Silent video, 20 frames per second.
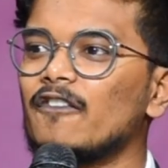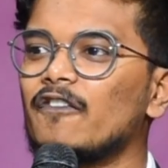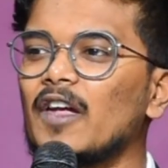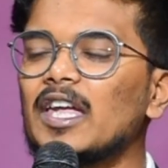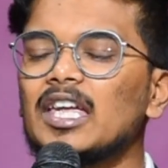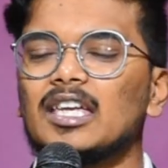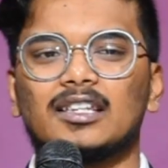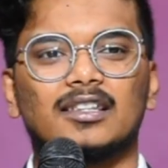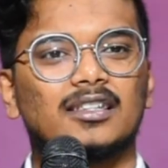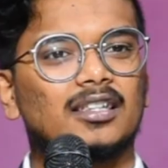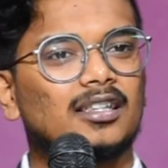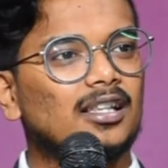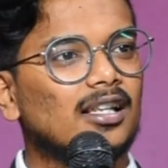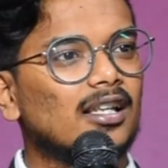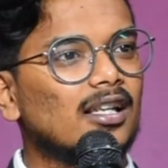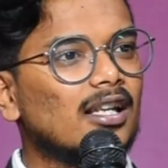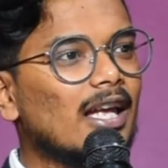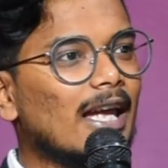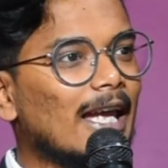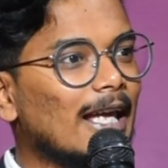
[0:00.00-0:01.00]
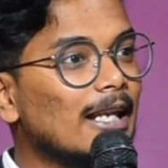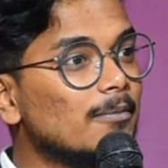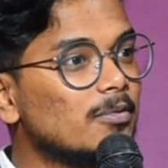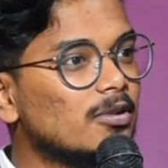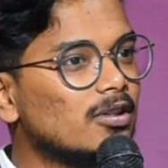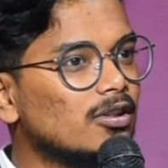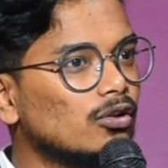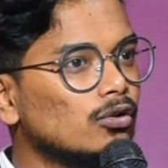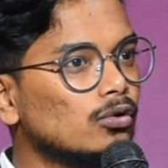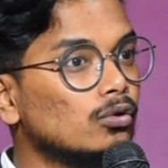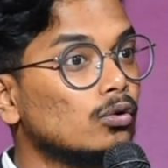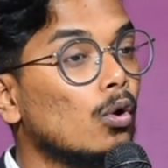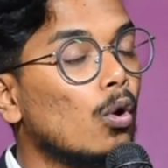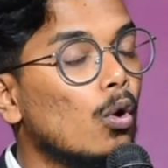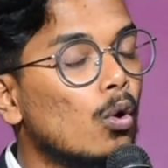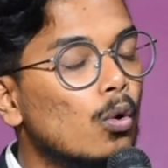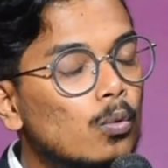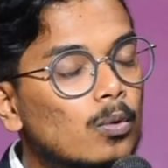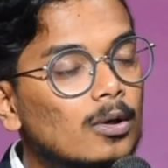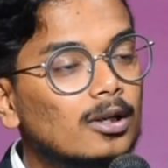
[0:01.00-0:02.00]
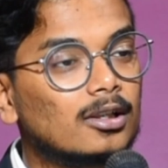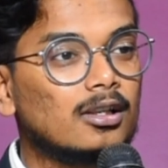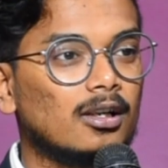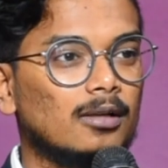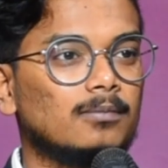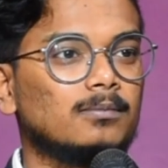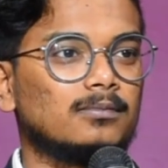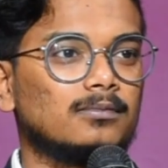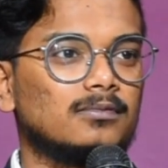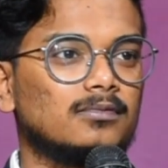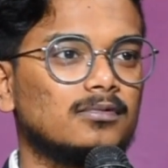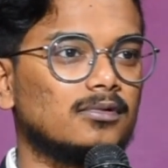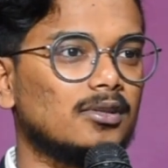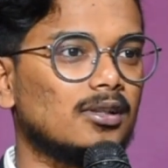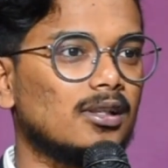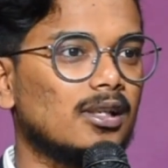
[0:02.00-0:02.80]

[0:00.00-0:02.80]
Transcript: Faith helps you overcome